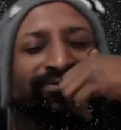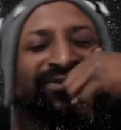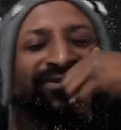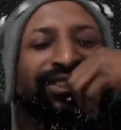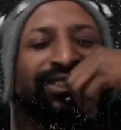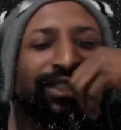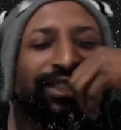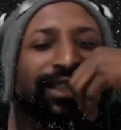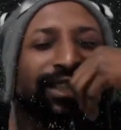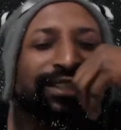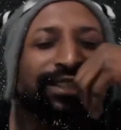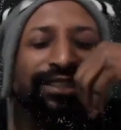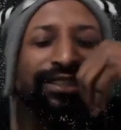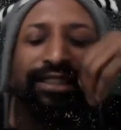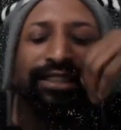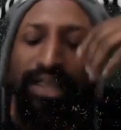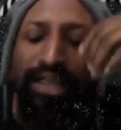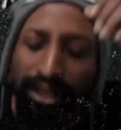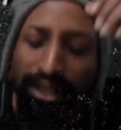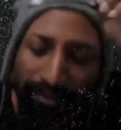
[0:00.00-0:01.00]
See this?
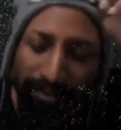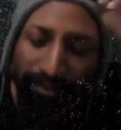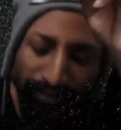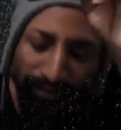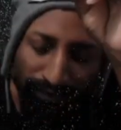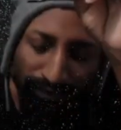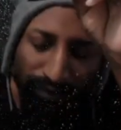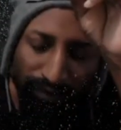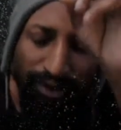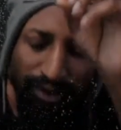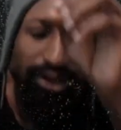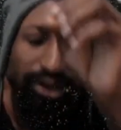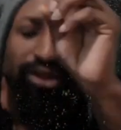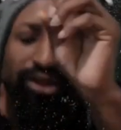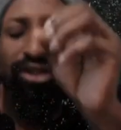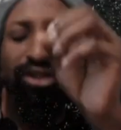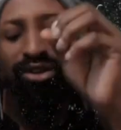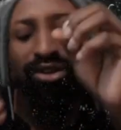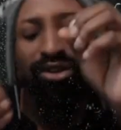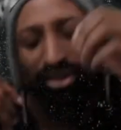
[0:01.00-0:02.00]

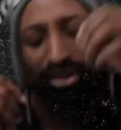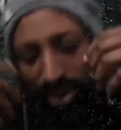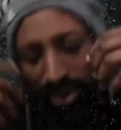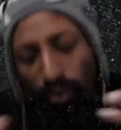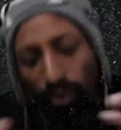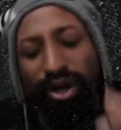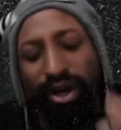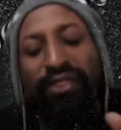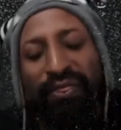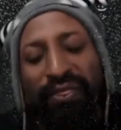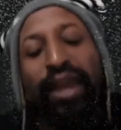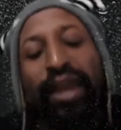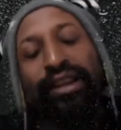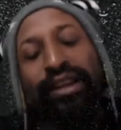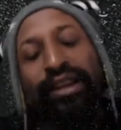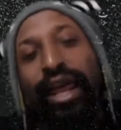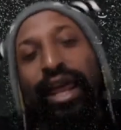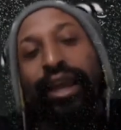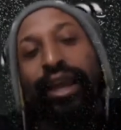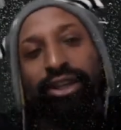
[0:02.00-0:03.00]
You want to
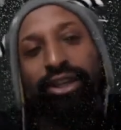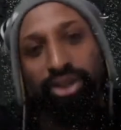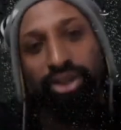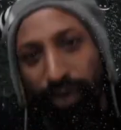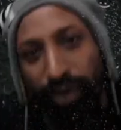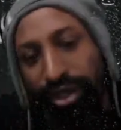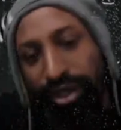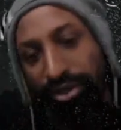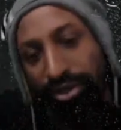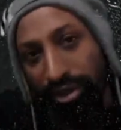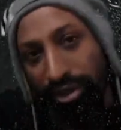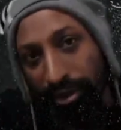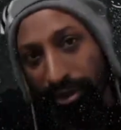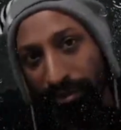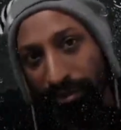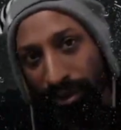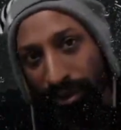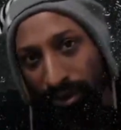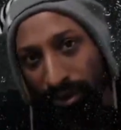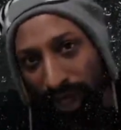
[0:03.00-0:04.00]
think like a trickster,
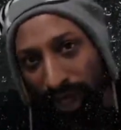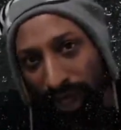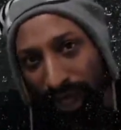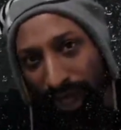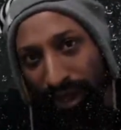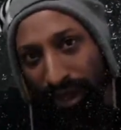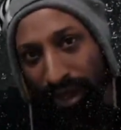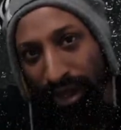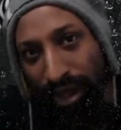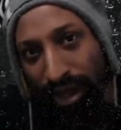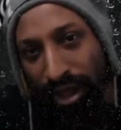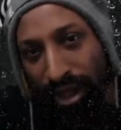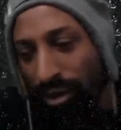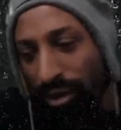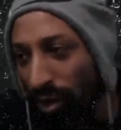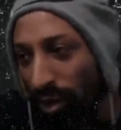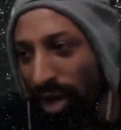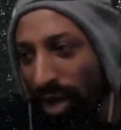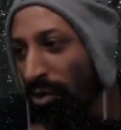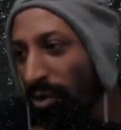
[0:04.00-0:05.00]
okay?
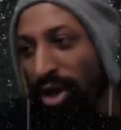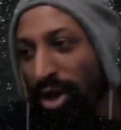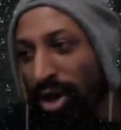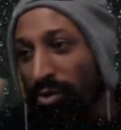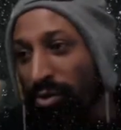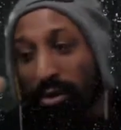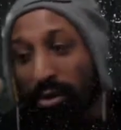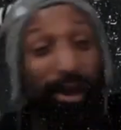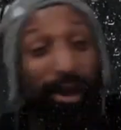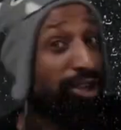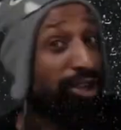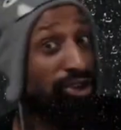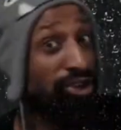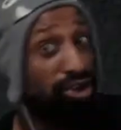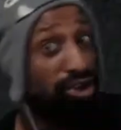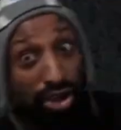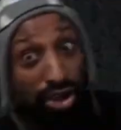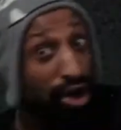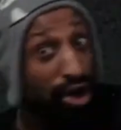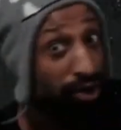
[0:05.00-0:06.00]
You want to you want to make sure
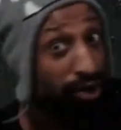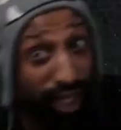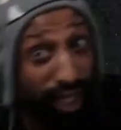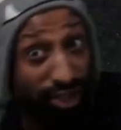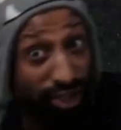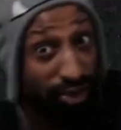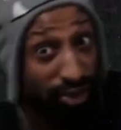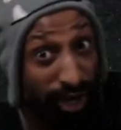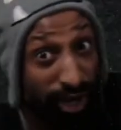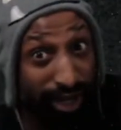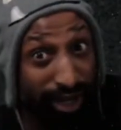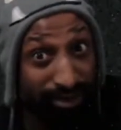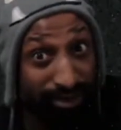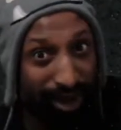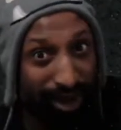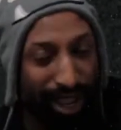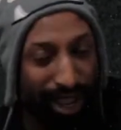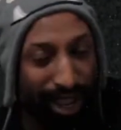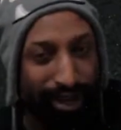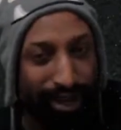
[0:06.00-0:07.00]
you don't get tricked,
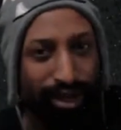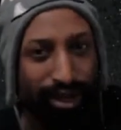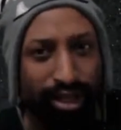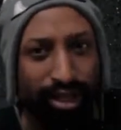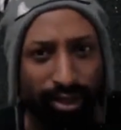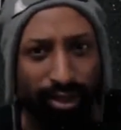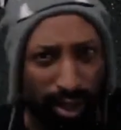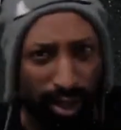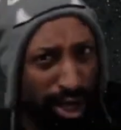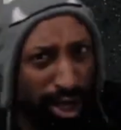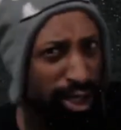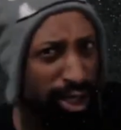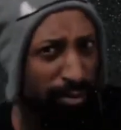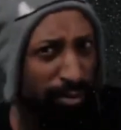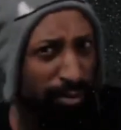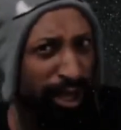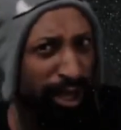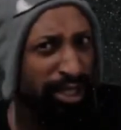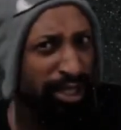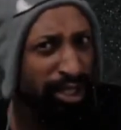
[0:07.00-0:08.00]
right? You want to be on your
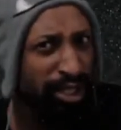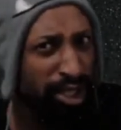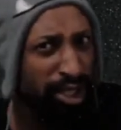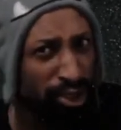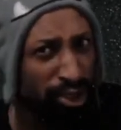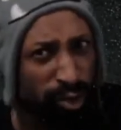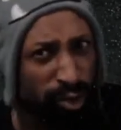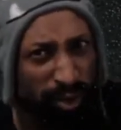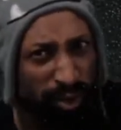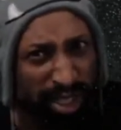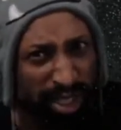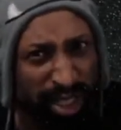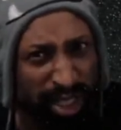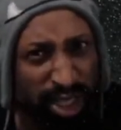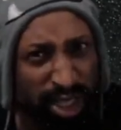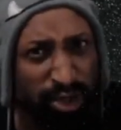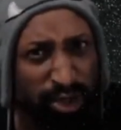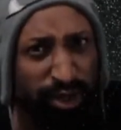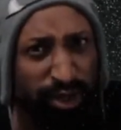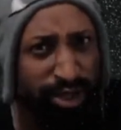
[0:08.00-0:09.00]
P's and Q's when you see
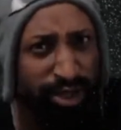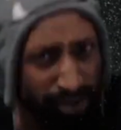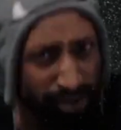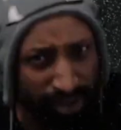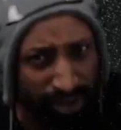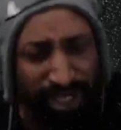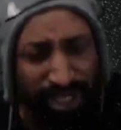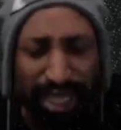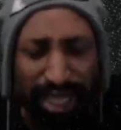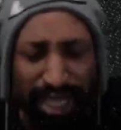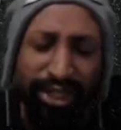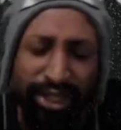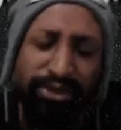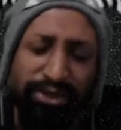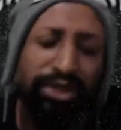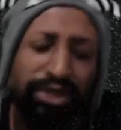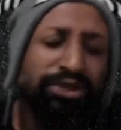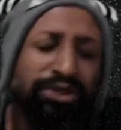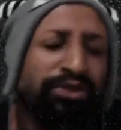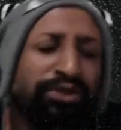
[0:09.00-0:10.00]
the trickster. This is how the
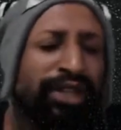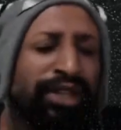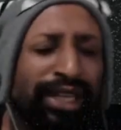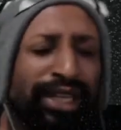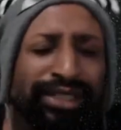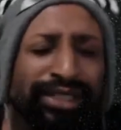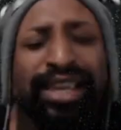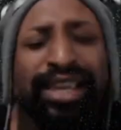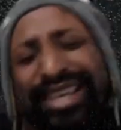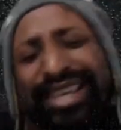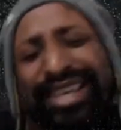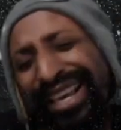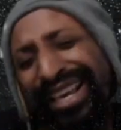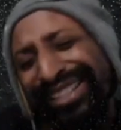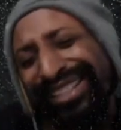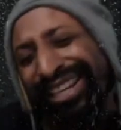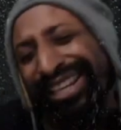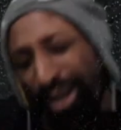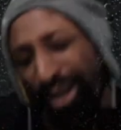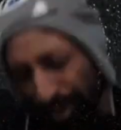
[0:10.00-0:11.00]
trickster thinks.
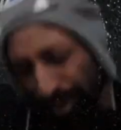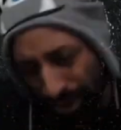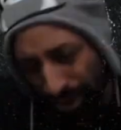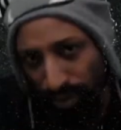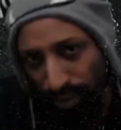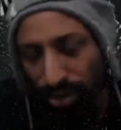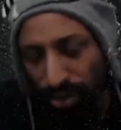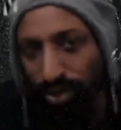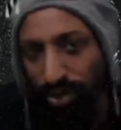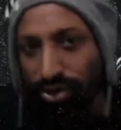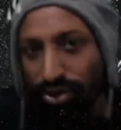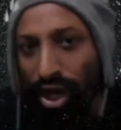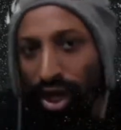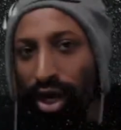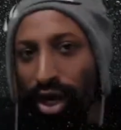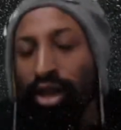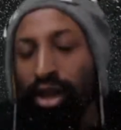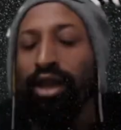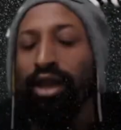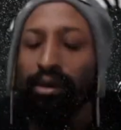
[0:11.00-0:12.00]
Yes, I know what the rules
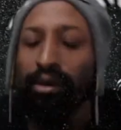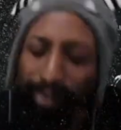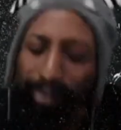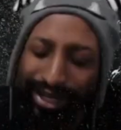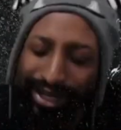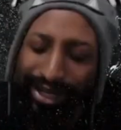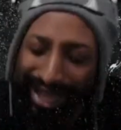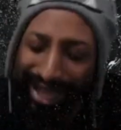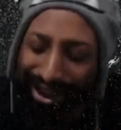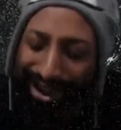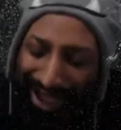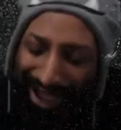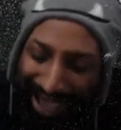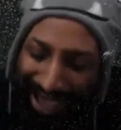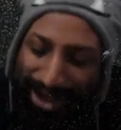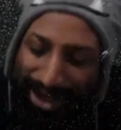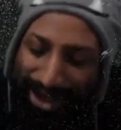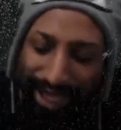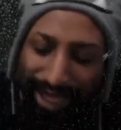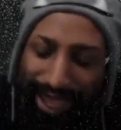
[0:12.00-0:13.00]
are, but now
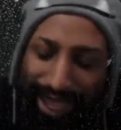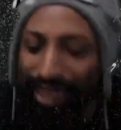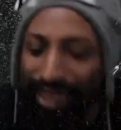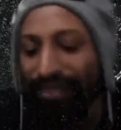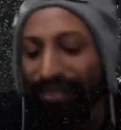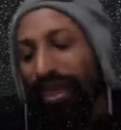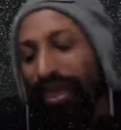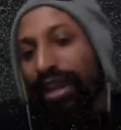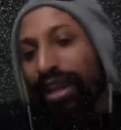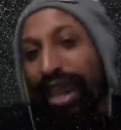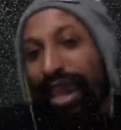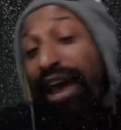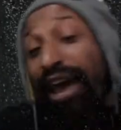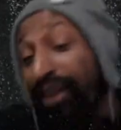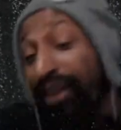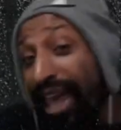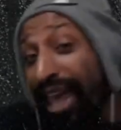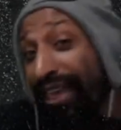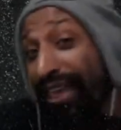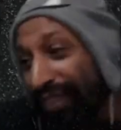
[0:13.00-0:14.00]
how can they, how
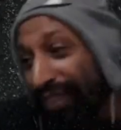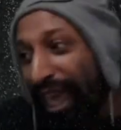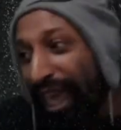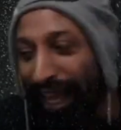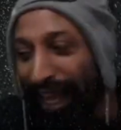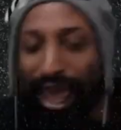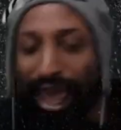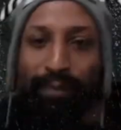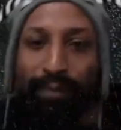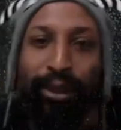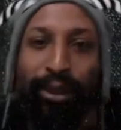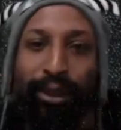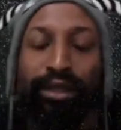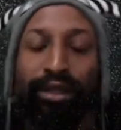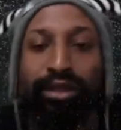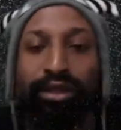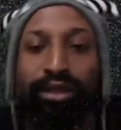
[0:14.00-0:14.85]
can that happen?